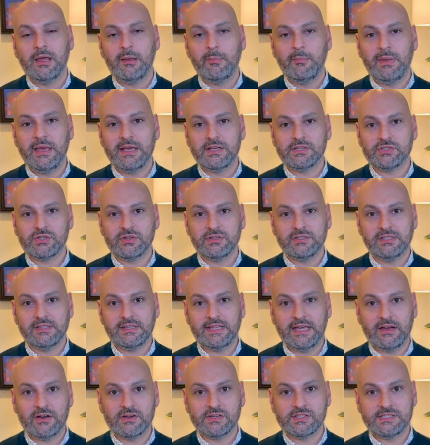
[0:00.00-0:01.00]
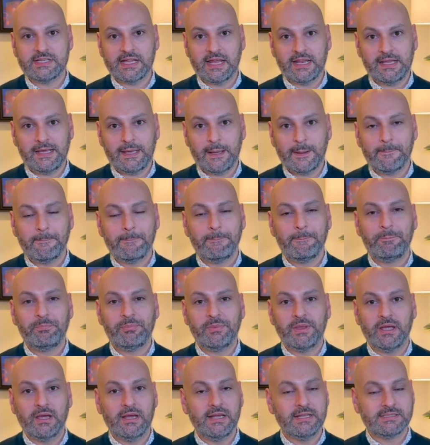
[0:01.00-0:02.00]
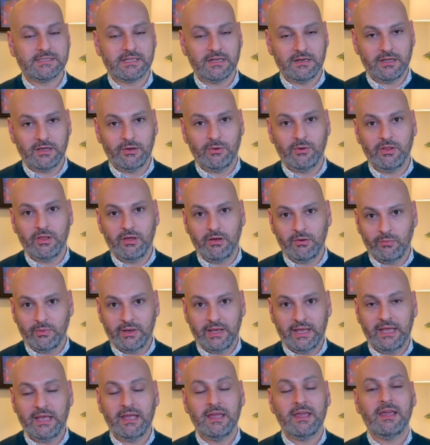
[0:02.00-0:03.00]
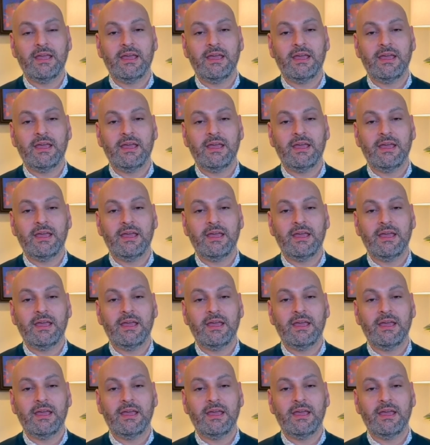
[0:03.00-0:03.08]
Make sure that they are steady. It's going to go a long way.